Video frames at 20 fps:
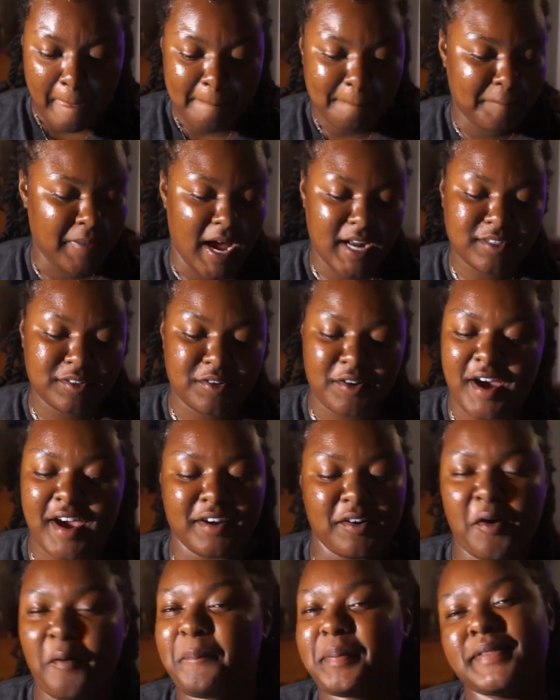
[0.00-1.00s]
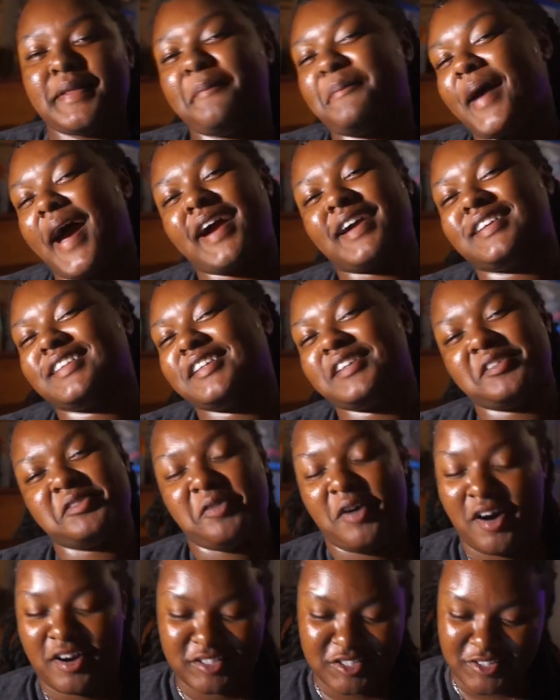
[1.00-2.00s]
But I don't know how to open the back of the
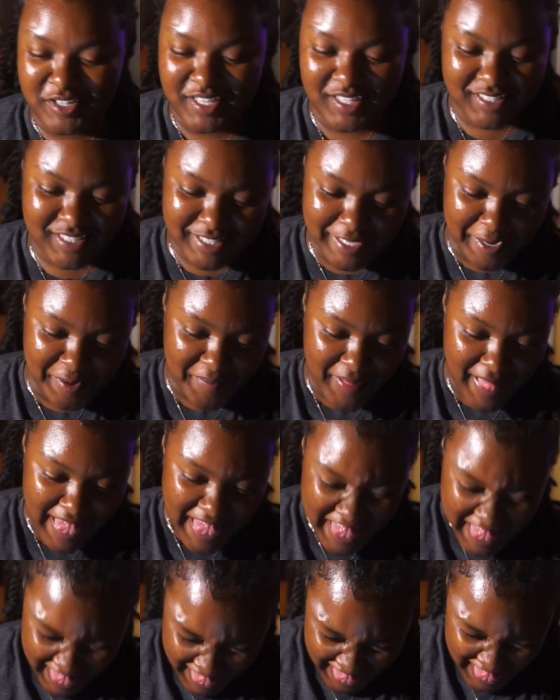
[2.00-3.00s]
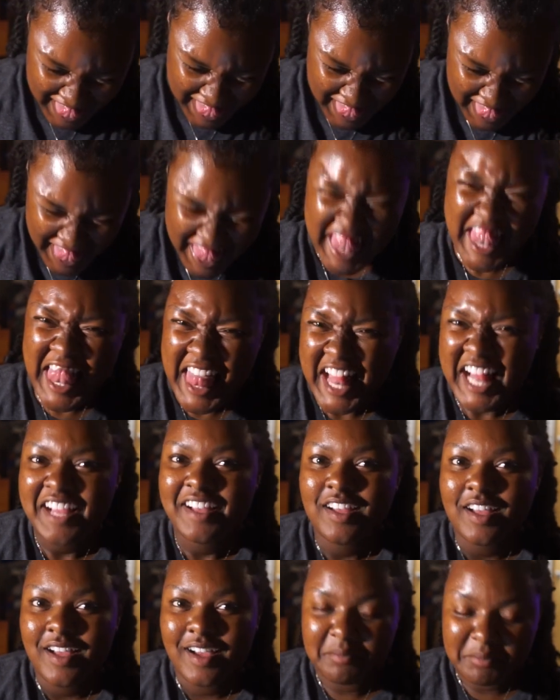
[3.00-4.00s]
U-Haul truck. So
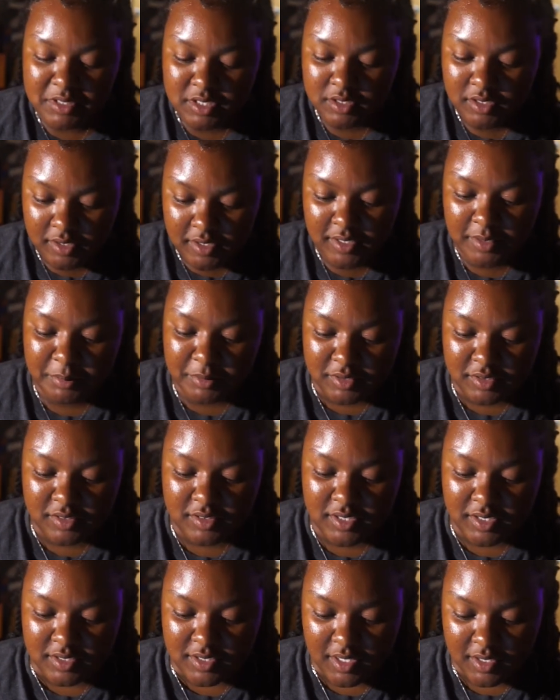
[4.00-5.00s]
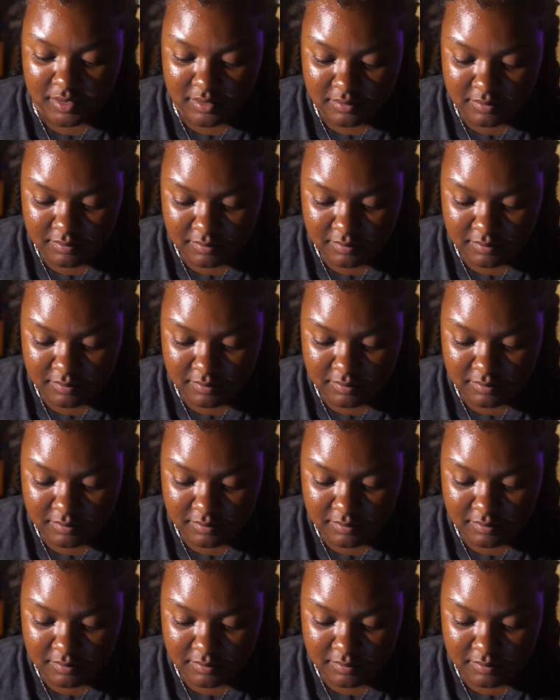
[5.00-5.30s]
I'm about to look it up on TikTok.